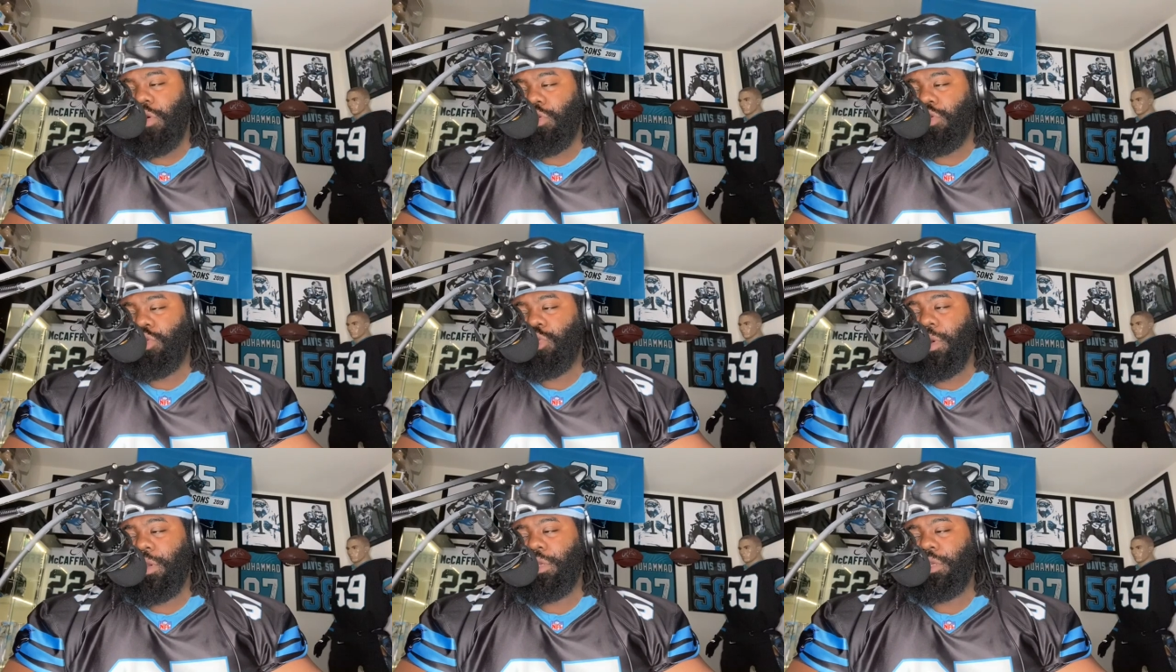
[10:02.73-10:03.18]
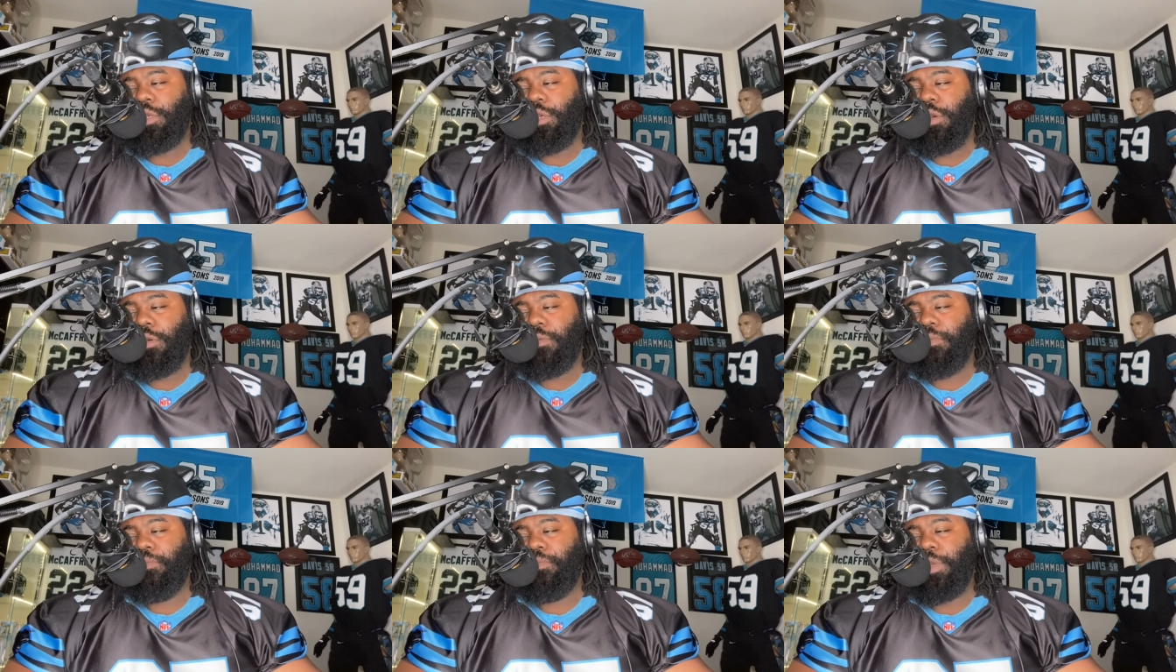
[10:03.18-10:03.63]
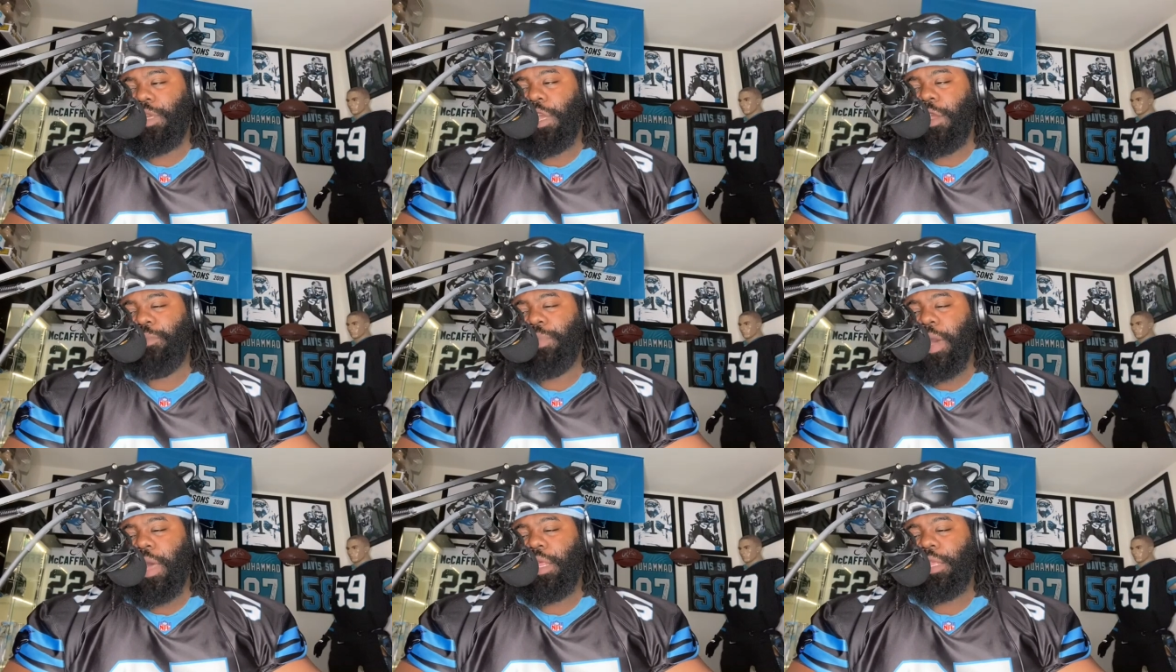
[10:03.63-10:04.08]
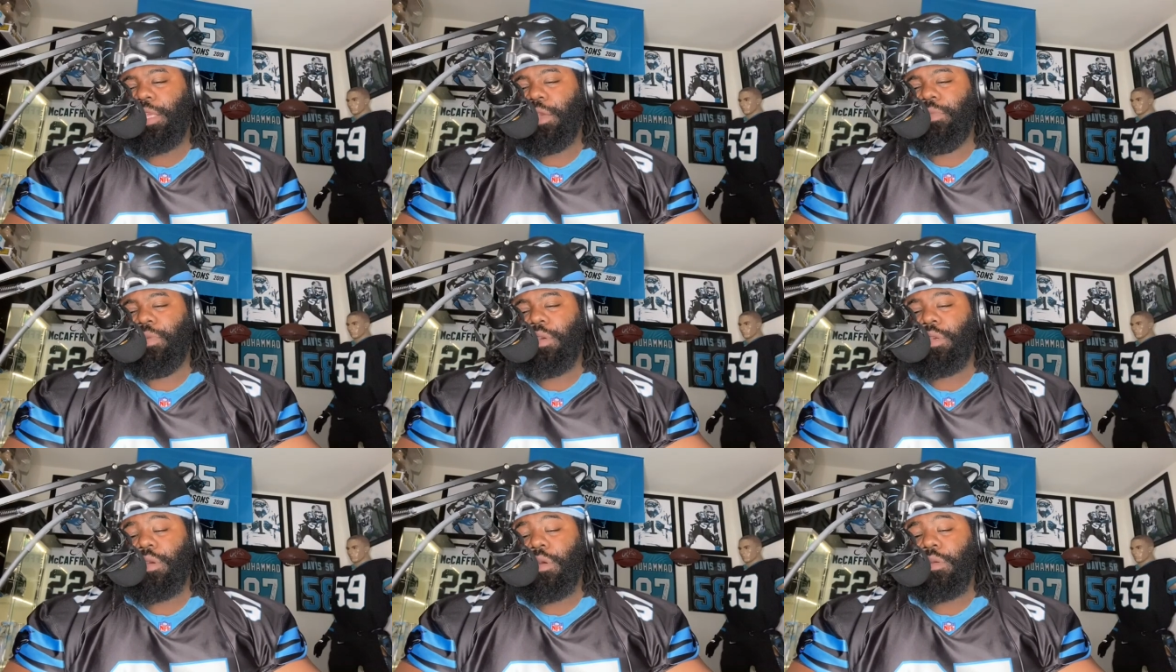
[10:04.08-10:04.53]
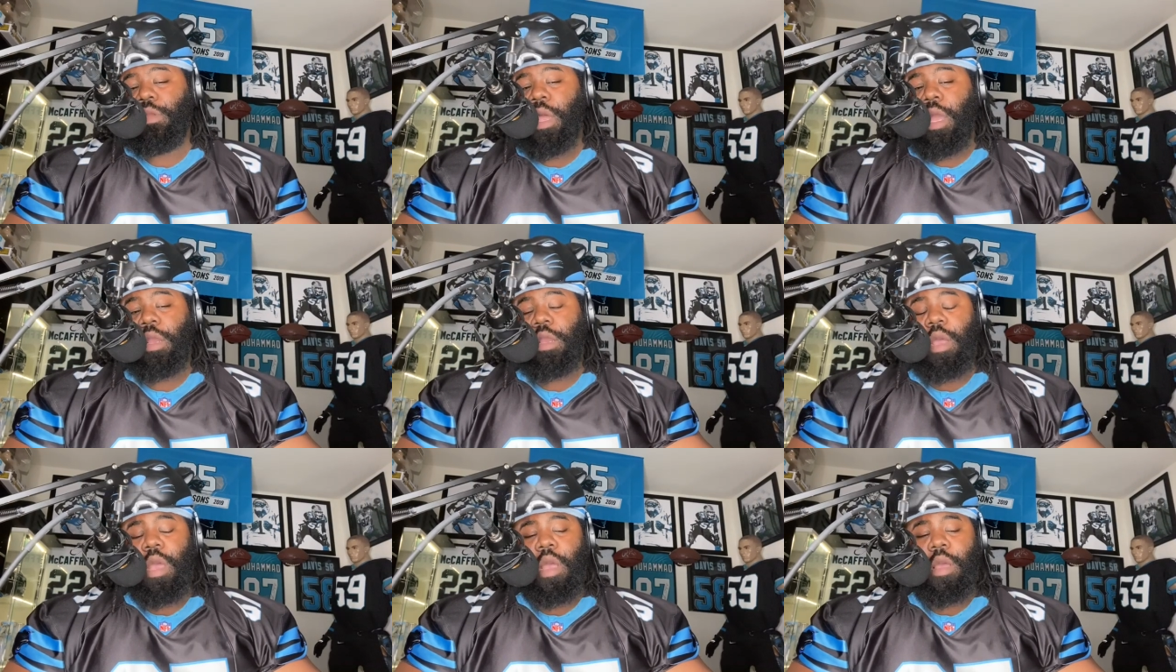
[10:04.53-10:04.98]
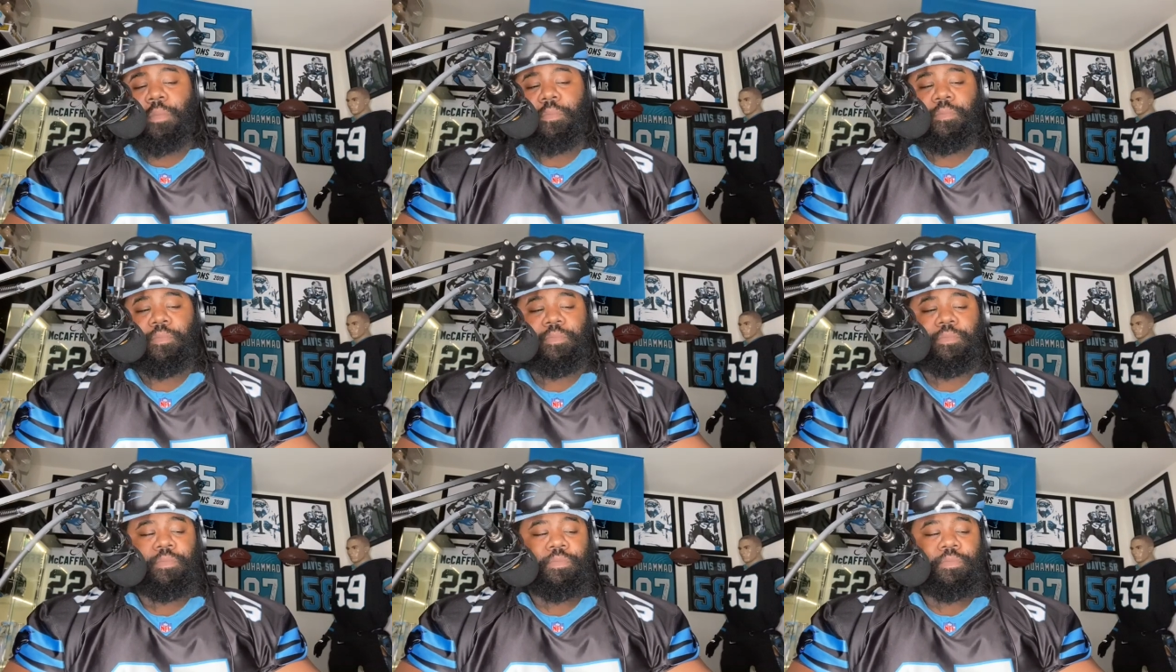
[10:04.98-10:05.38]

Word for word: Twitch, KeyPoundTVShow.com.